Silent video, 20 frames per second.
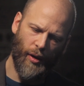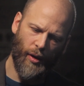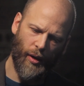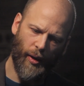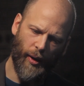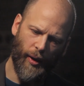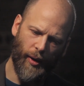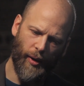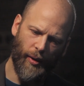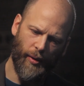
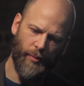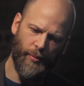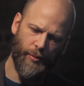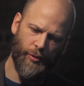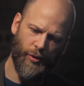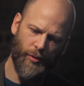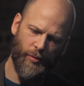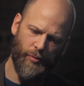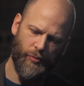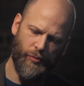
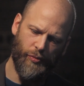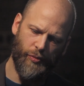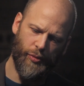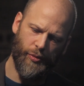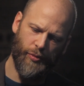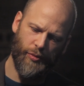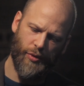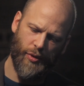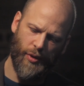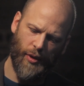sort of
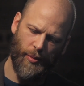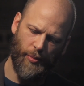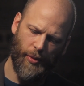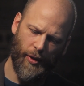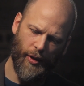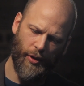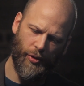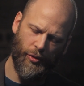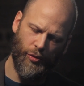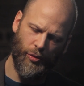
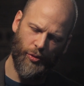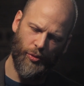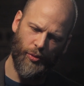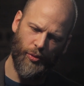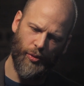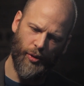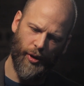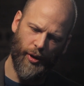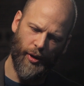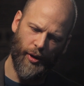slipping
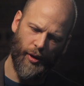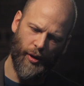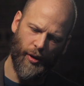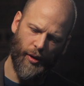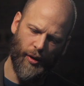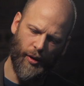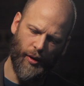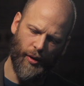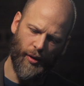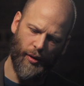into
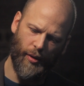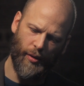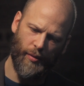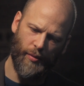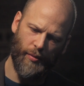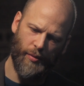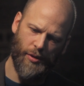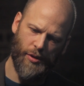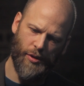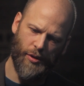a
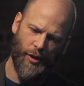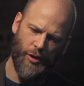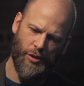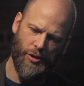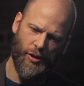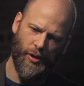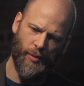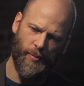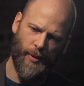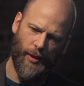
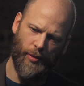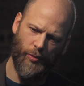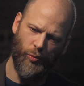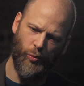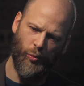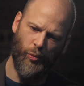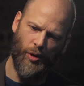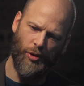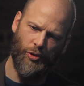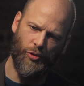discussion about
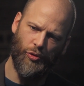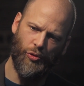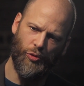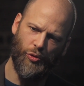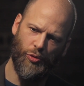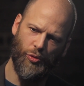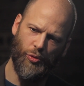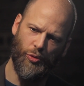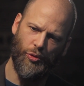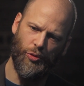what
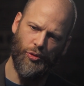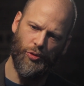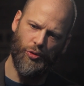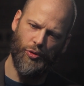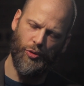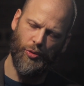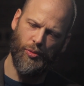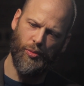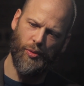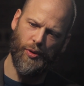do you
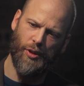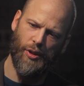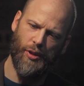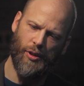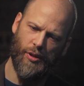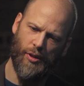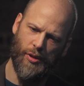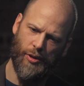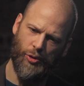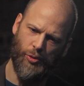do with the
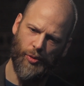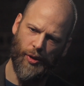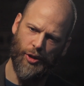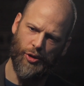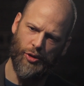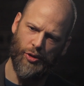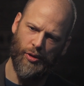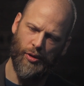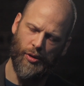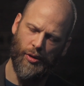
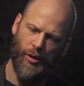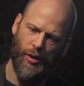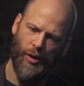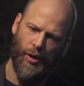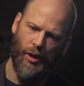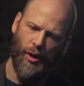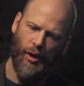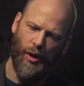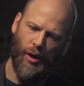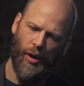situation.
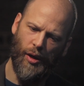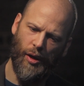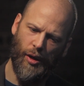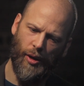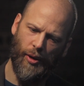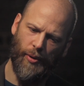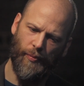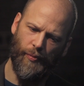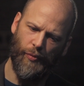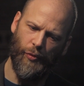
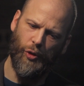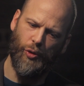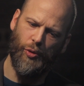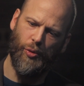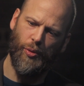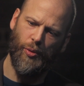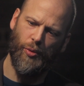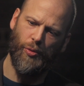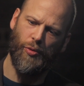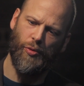
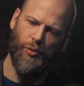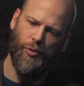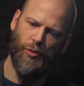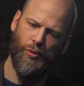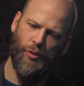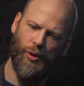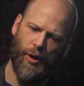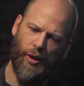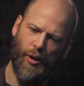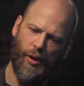Do you
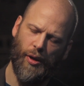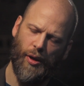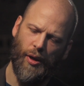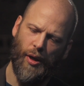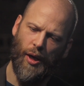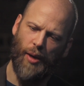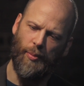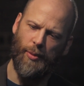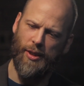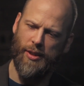think,
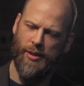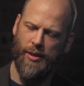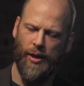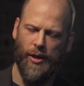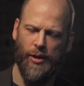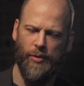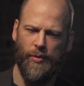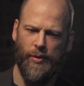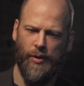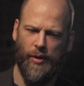I mean, it's
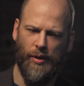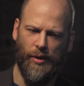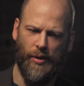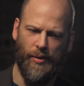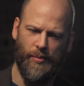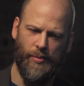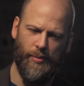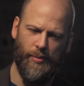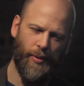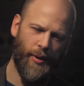kind of
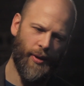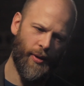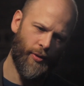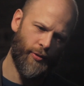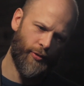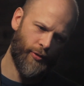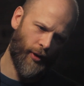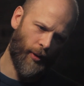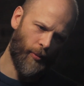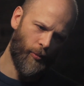in
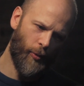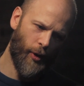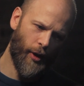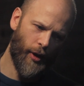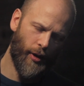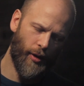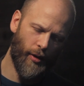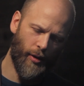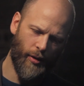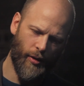some
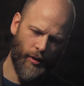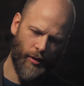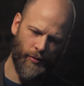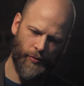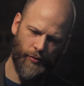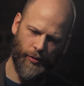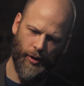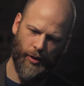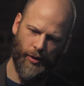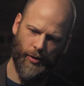way an
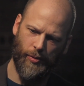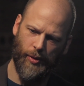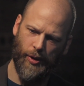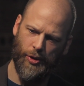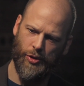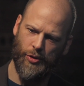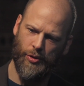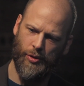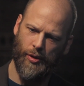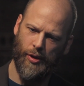unfair
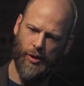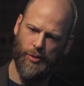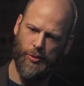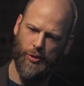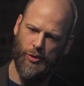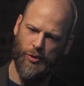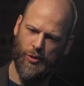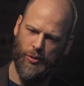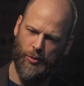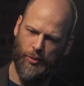question to ask
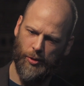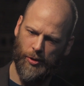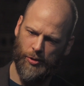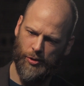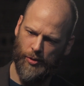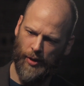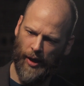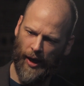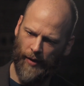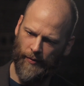
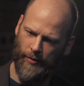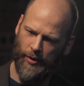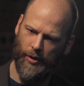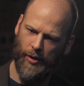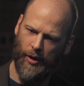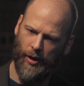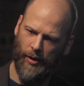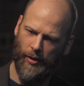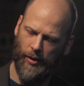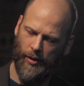because you haven't
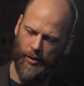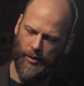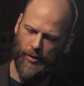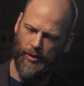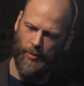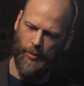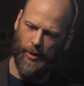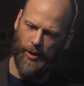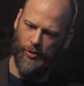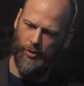
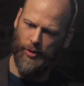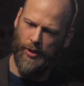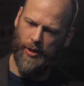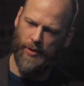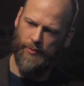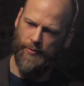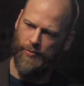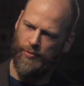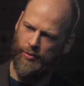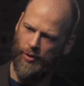come into
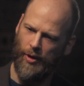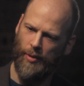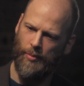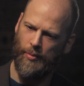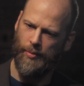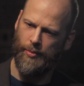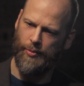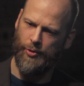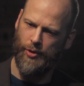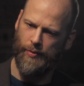this
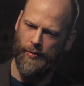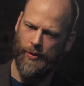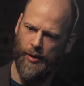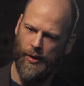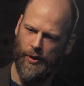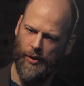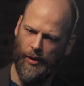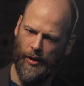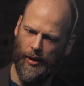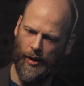from sort of
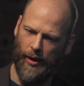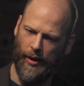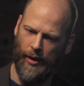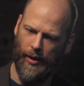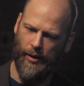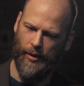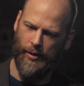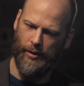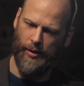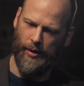
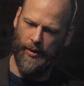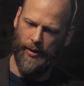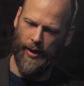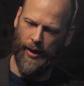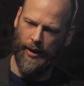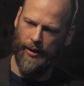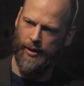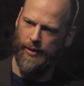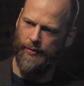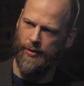an
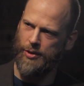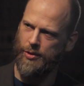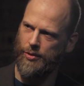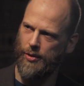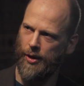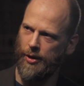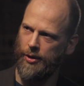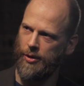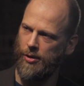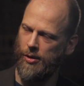activist
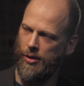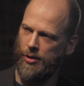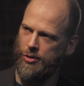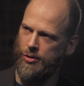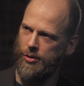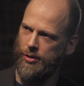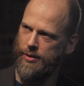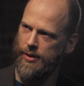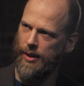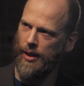or
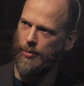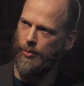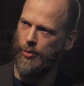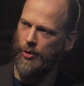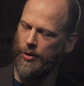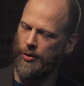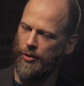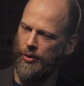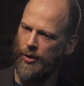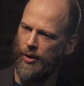ideological
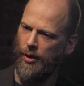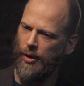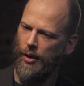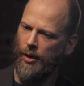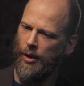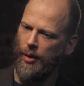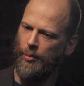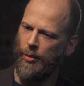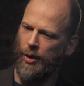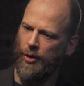standpoint,
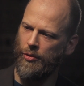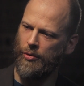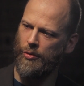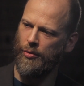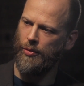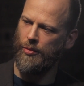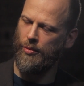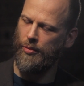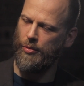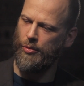
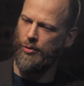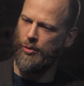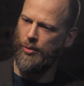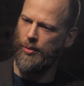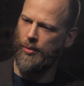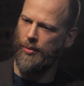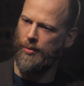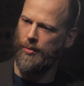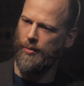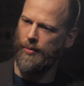but
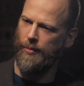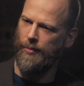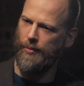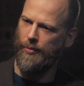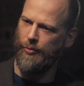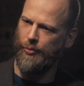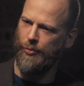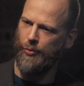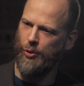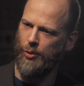do
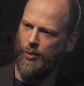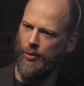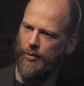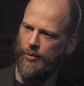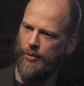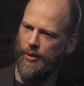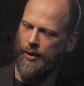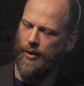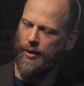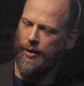you
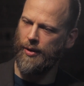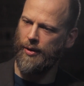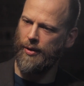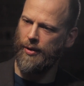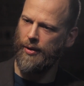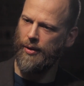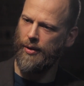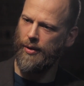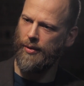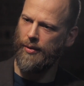
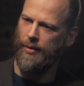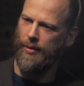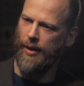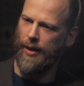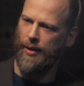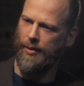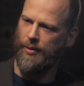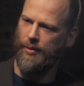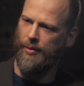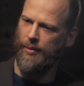think
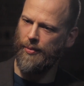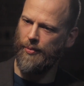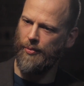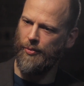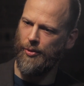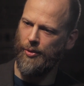that